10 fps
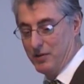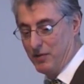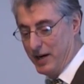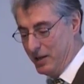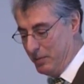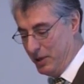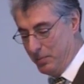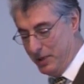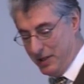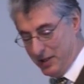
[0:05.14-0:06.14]
inviting me to
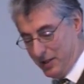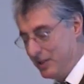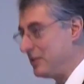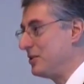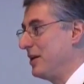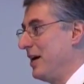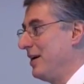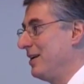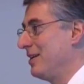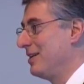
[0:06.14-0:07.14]
be here
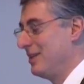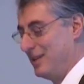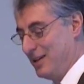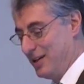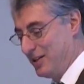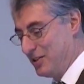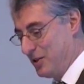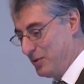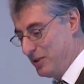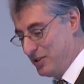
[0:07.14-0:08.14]
today. It's
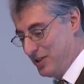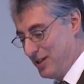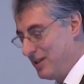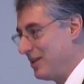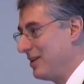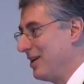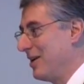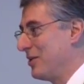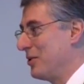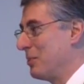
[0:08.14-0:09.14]
always an
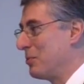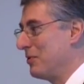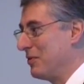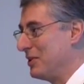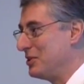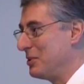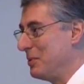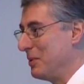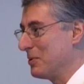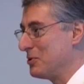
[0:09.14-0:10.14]
honor and a privilege to
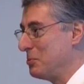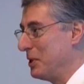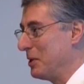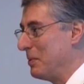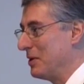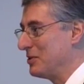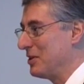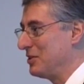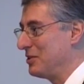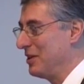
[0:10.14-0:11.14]
be able to speak about
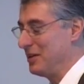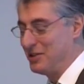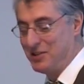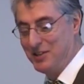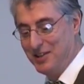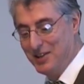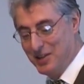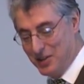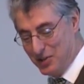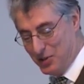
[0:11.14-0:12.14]
such things
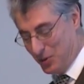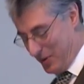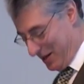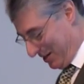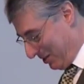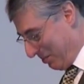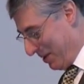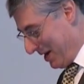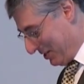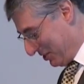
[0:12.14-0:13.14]
to a
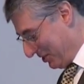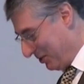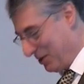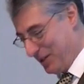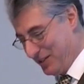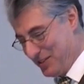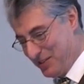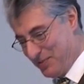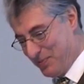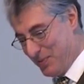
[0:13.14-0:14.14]
compassionate
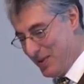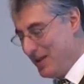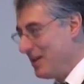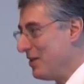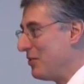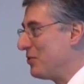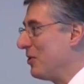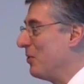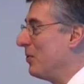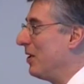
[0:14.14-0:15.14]
audience.
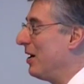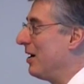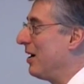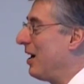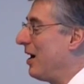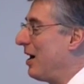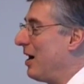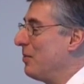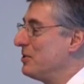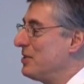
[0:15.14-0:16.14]
So
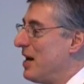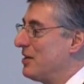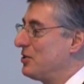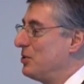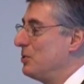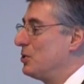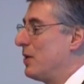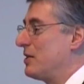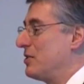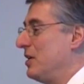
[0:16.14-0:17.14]
I was asked to
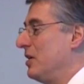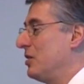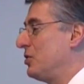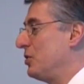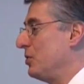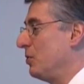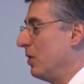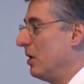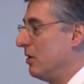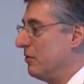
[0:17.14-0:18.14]
address the issue
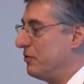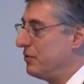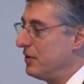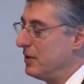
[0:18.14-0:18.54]
of